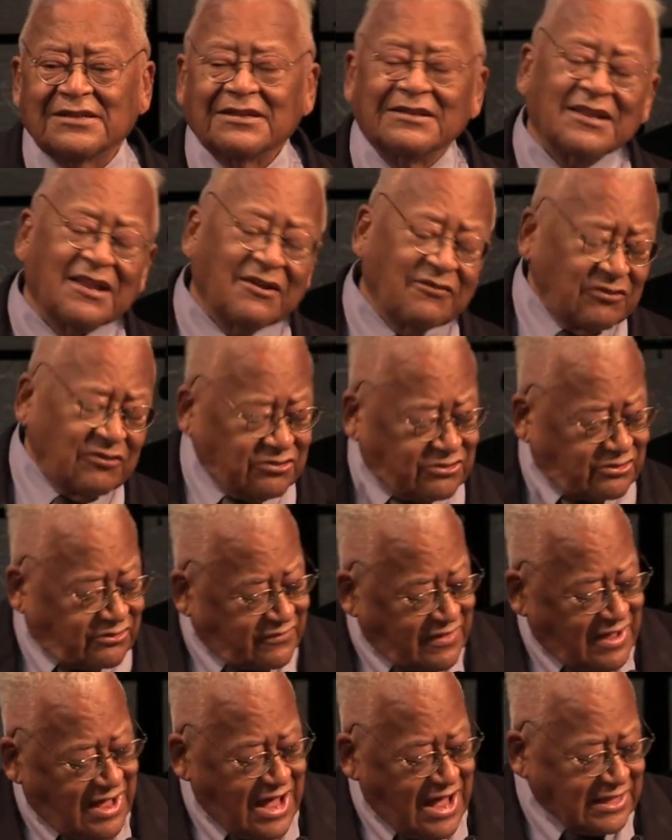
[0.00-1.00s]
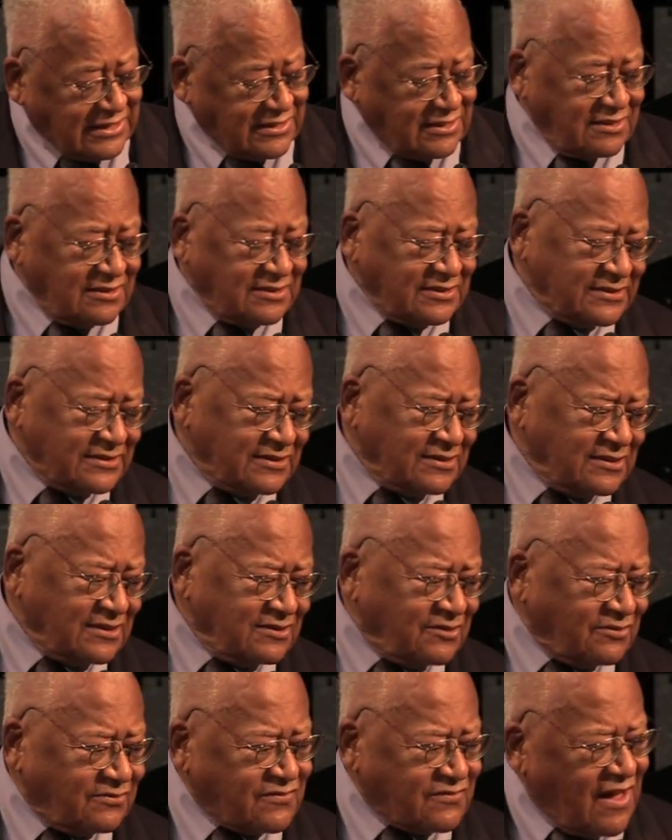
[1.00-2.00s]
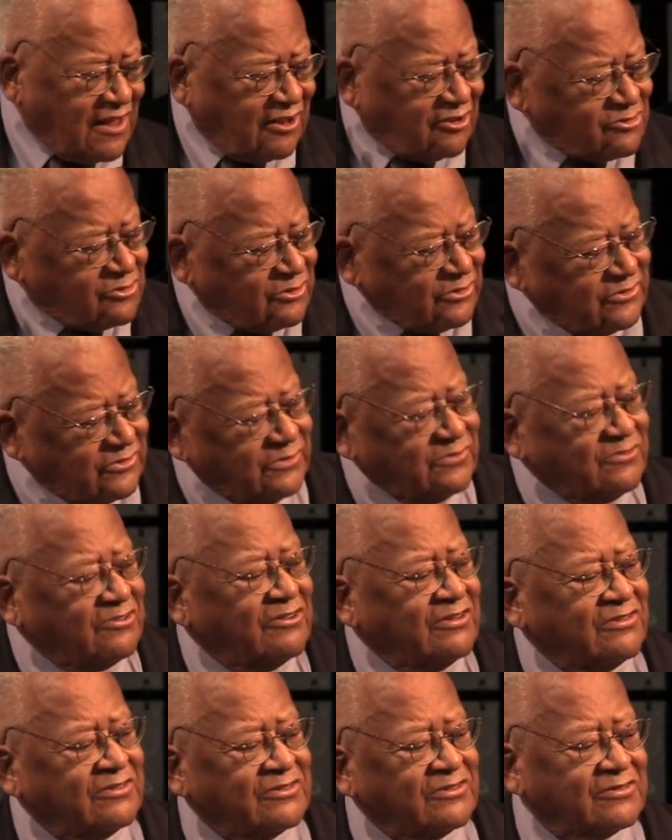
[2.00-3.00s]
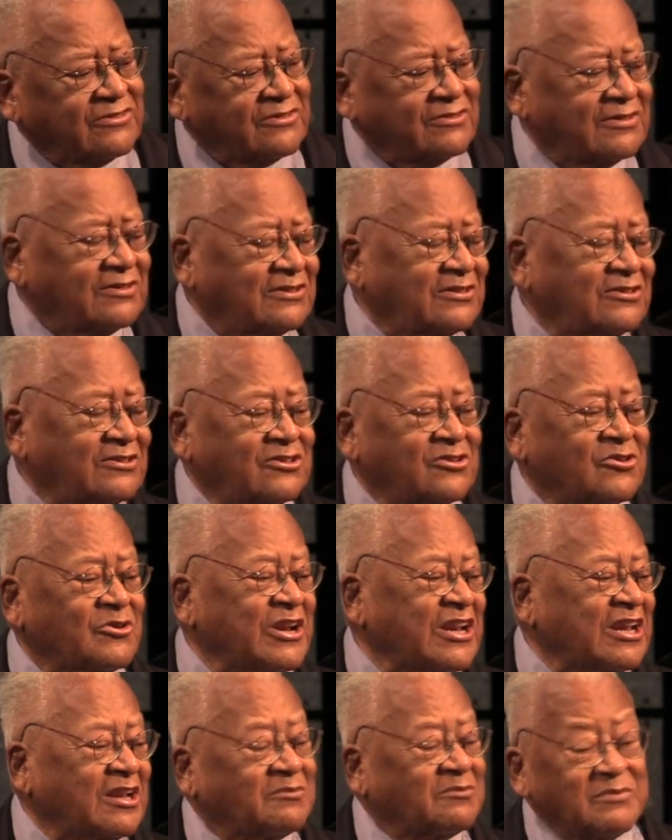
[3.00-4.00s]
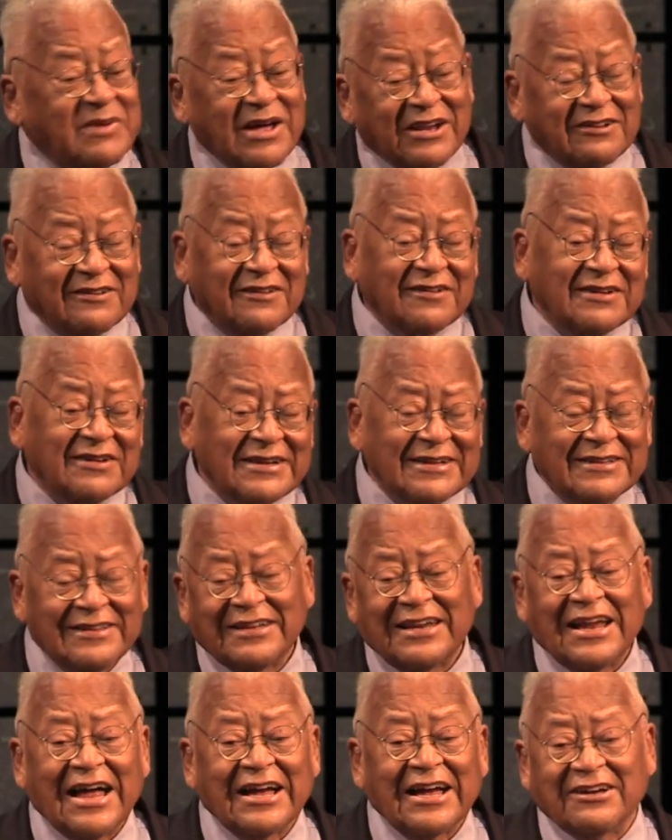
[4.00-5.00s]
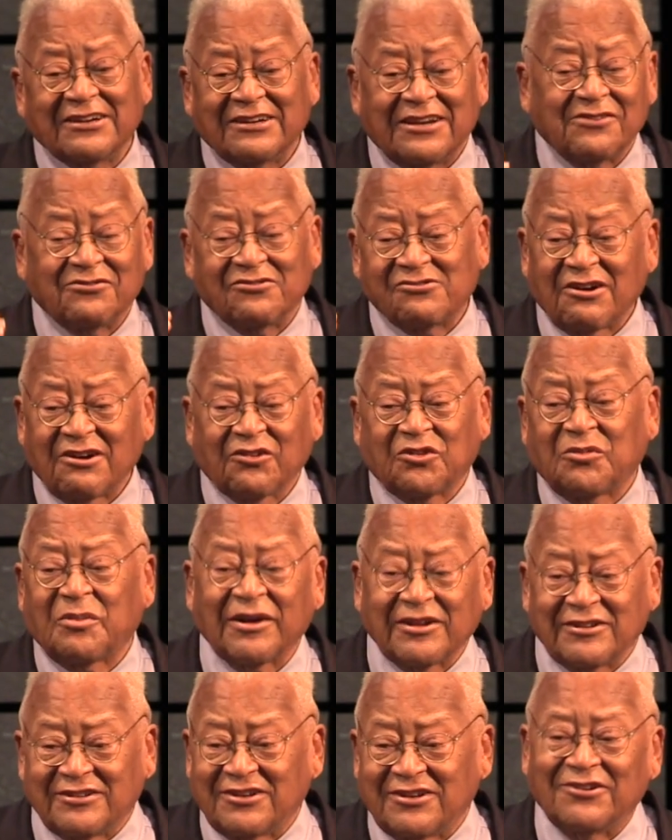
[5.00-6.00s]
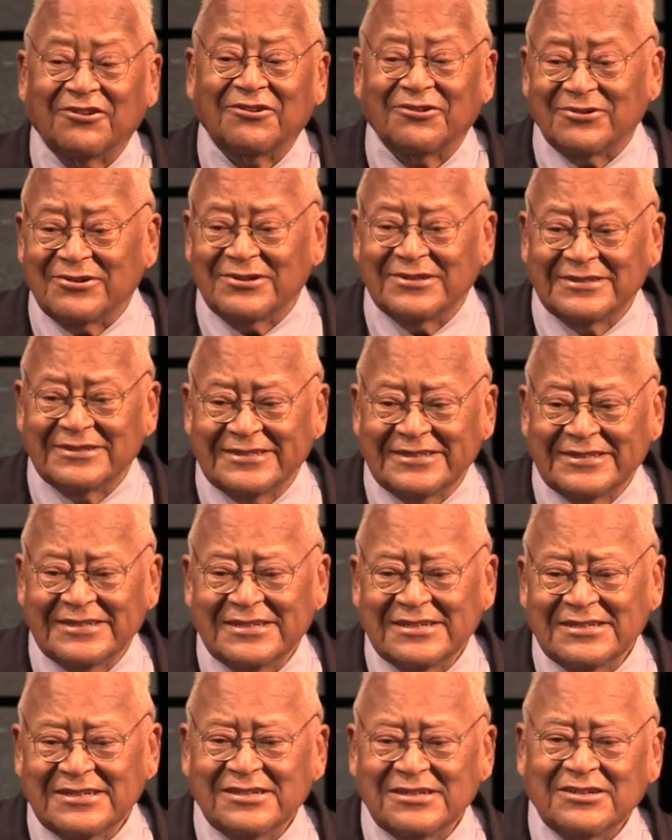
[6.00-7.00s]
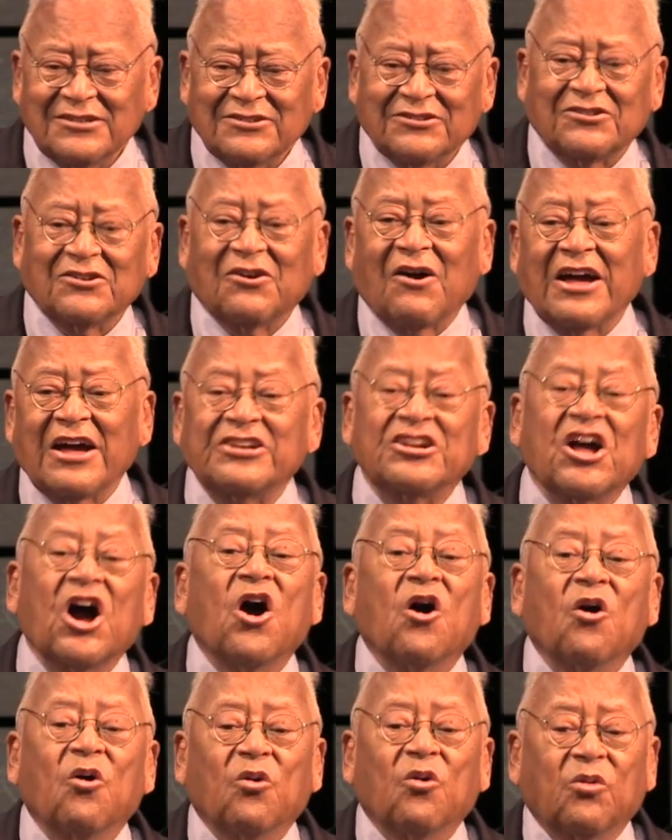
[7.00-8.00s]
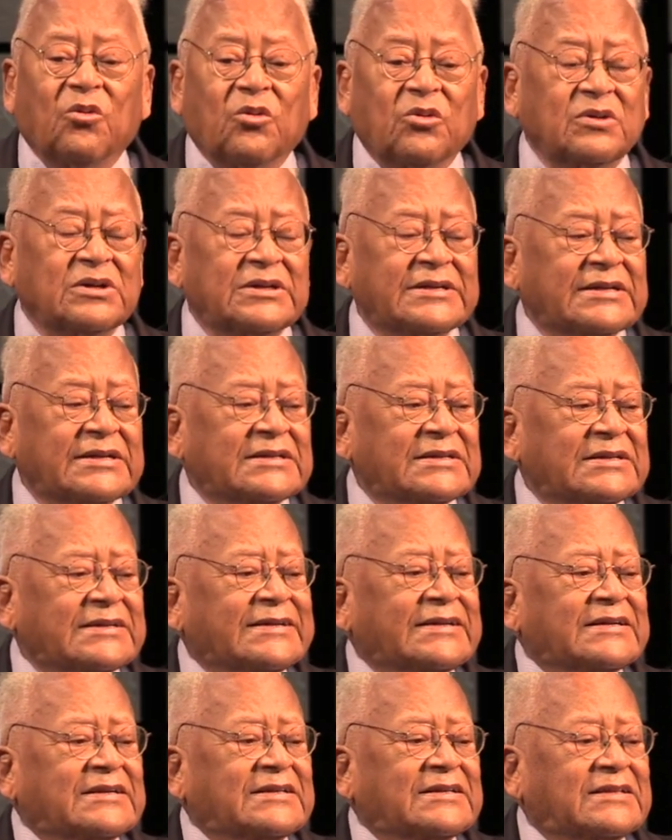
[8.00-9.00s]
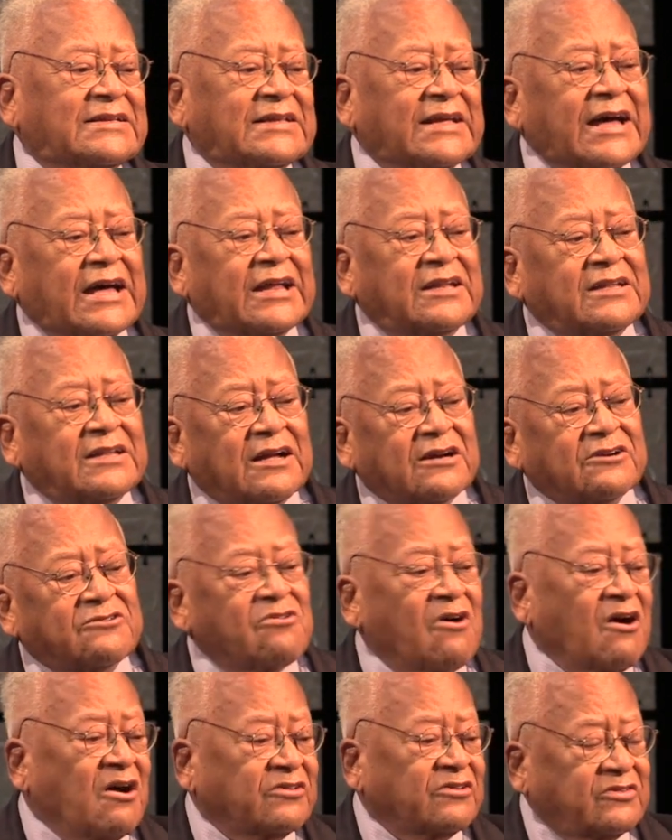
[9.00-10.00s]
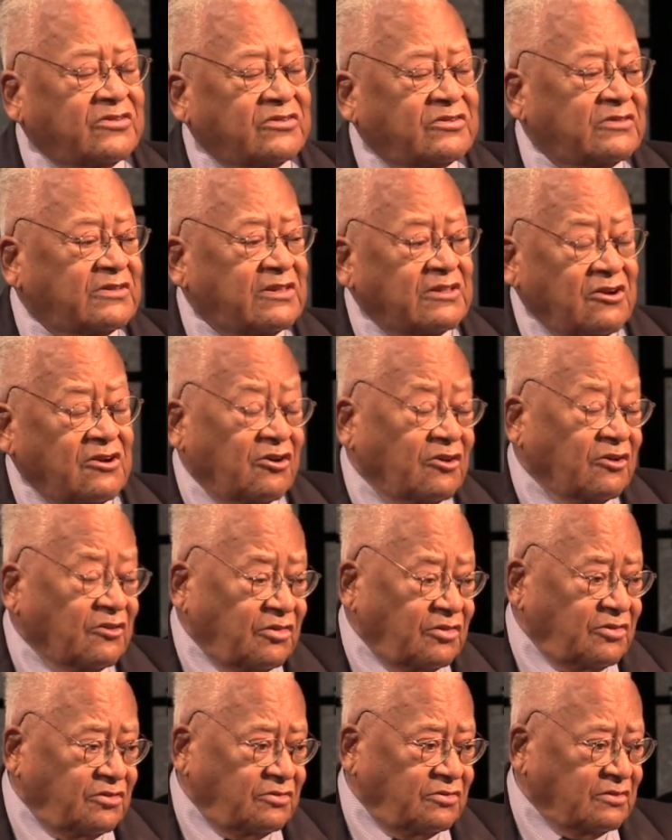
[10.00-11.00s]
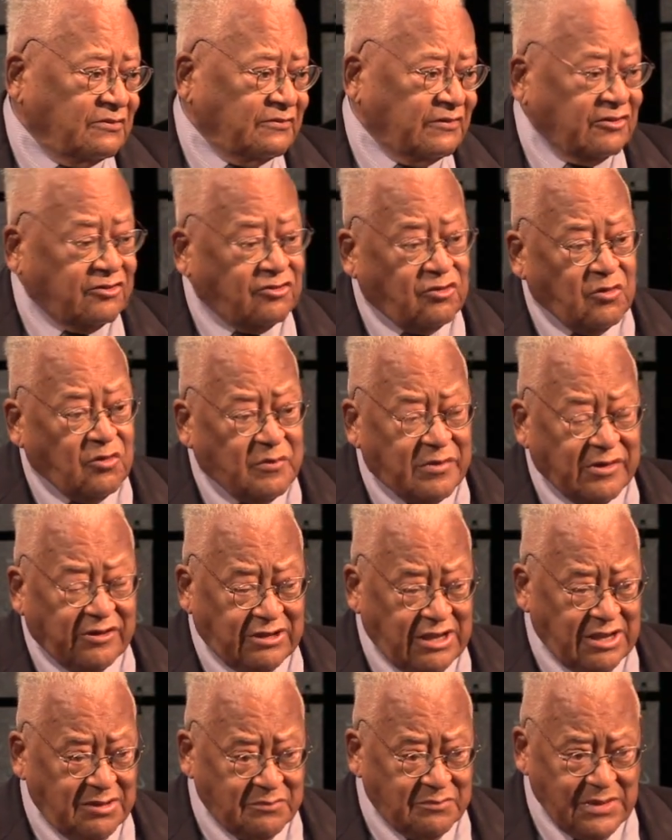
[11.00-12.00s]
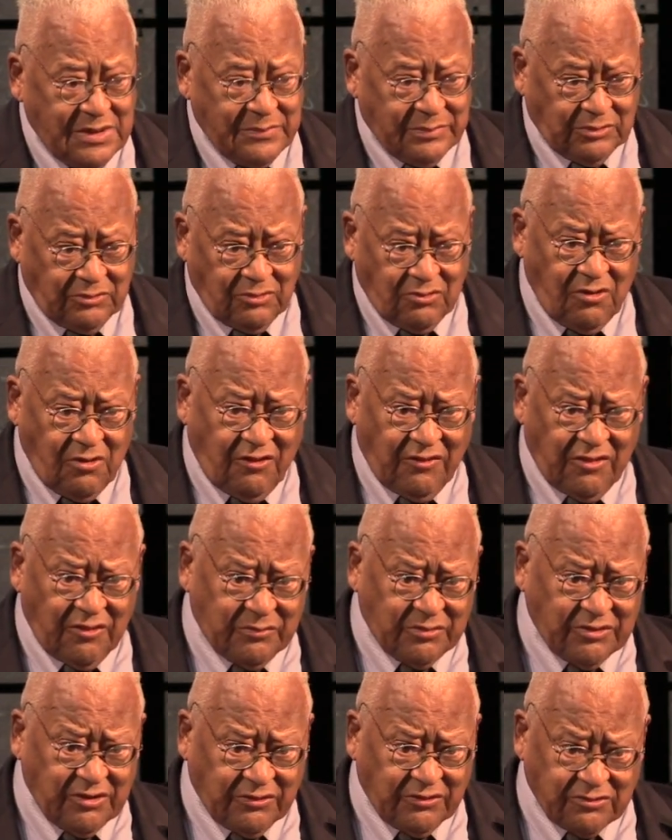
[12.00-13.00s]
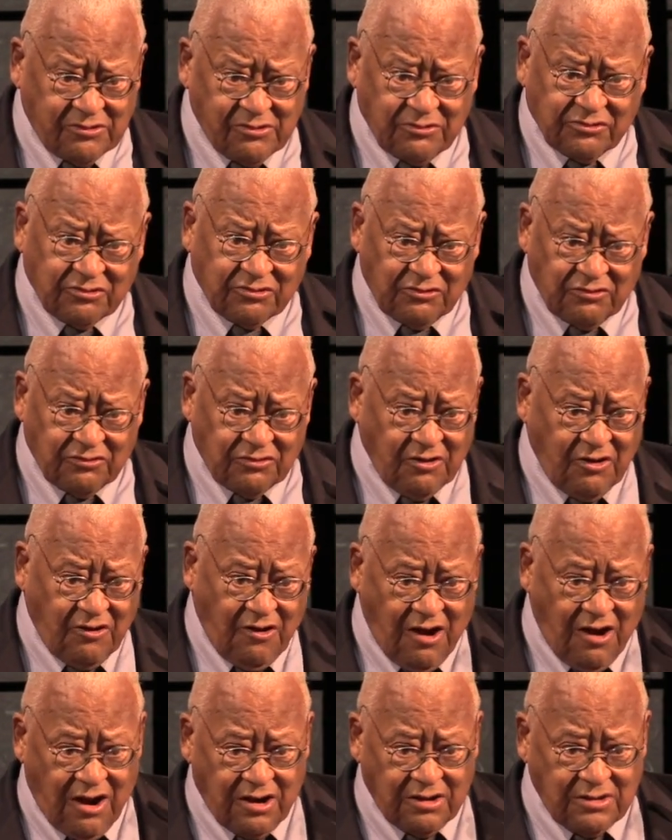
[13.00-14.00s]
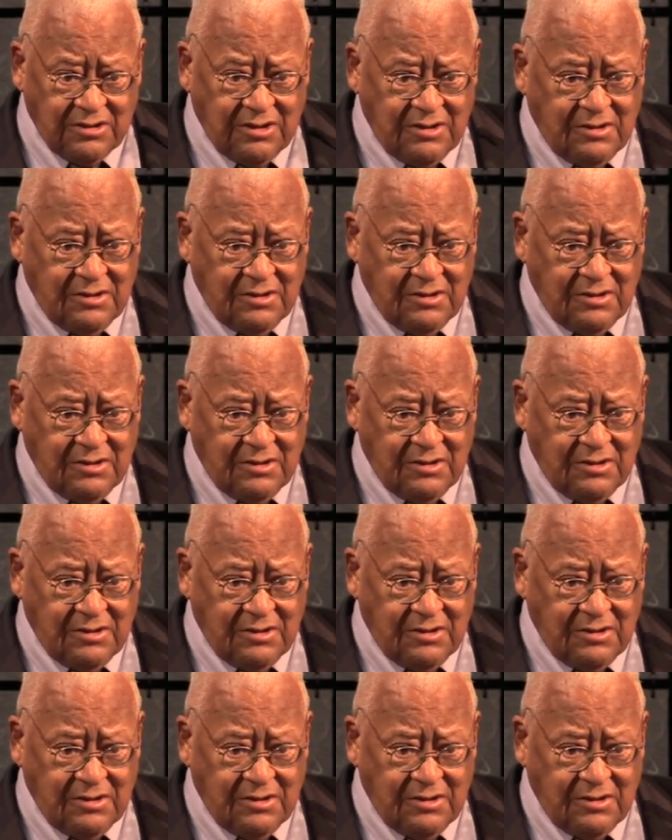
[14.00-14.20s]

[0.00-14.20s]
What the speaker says: Lovers of God, followers of Jesus, doing it better than I could ever expect to do. So I know that across the earth, of the 2 billion people who call themselves Christians, there are